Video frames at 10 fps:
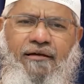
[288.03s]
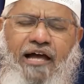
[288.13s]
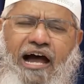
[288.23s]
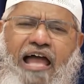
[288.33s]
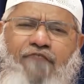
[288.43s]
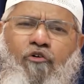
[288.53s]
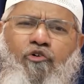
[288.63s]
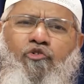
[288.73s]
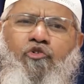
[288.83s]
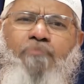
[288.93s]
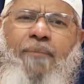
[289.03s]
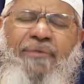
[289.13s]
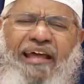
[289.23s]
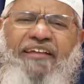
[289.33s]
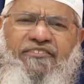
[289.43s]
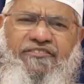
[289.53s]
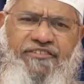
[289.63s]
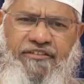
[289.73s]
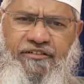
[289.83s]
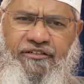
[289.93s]
I want to memorize
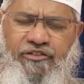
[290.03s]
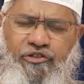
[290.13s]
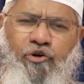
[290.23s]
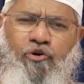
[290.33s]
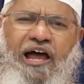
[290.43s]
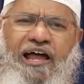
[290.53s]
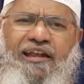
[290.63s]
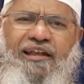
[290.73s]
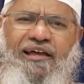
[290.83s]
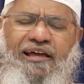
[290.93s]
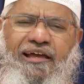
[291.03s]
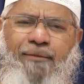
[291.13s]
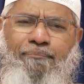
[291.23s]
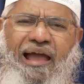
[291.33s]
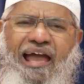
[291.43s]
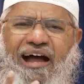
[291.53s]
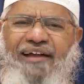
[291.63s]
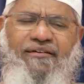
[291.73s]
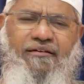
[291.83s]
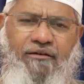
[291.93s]
the Quran by heart
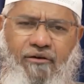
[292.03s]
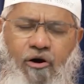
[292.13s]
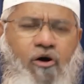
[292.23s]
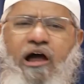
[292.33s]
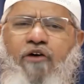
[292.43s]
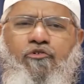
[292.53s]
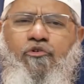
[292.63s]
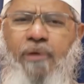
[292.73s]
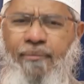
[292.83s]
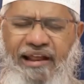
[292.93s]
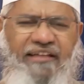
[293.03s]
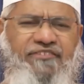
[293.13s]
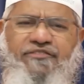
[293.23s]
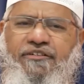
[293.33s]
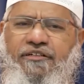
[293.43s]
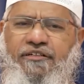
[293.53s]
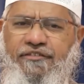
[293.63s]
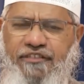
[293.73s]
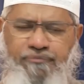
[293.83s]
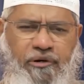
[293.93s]
or I want to memorize
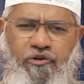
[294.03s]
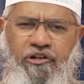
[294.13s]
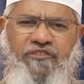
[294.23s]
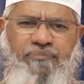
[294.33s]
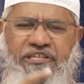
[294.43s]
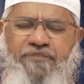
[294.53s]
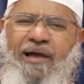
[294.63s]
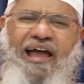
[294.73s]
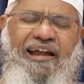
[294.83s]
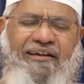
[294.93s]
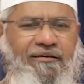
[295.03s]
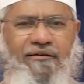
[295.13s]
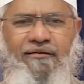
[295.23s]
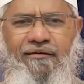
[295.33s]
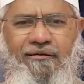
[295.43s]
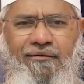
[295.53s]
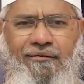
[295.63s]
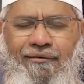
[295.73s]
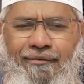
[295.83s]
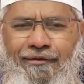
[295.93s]
this particular speech by heart.
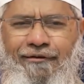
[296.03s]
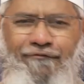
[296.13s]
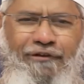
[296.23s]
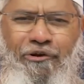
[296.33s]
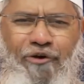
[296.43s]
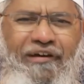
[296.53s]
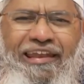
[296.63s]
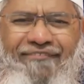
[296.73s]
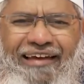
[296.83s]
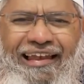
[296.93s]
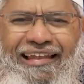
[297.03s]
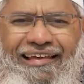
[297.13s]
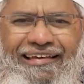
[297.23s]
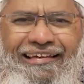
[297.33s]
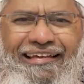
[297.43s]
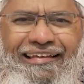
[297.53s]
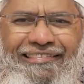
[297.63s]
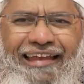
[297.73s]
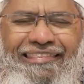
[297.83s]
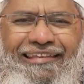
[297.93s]
We know very well
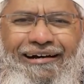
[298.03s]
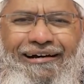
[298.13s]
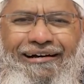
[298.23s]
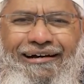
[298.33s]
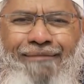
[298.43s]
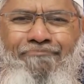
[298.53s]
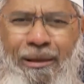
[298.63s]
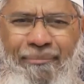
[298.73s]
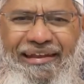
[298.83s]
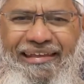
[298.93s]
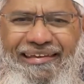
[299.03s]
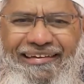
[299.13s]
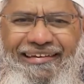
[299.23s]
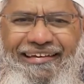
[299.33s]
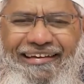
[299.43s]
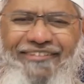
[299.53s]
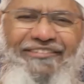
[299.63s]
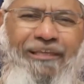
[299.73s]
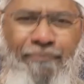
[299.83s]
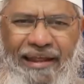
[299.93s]
that the memory is
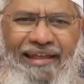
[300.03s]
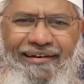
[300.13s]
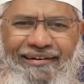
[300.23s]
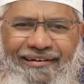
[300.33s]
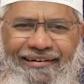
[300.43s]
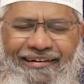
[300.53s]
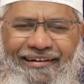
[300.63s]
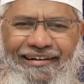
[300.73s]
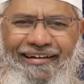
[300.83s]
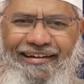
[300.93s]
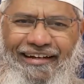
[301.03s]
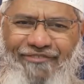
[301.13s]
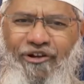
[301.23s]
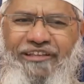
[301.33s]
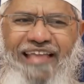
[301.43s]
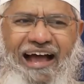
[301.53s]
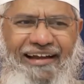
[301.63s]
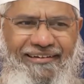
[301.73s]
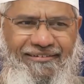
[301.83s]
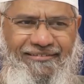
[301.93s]
in the brain, it's not in the
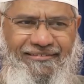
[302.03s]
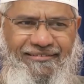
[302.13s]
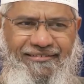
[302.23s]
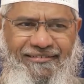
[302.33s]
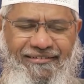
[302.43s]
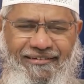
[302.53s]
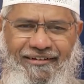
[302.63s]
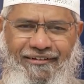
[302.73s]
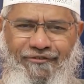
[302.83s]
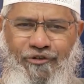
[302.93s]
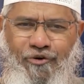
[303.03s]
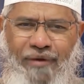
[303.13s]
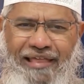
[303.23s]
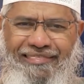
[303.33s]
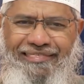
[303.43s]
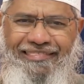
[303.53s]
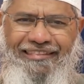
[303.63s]
heart. So when the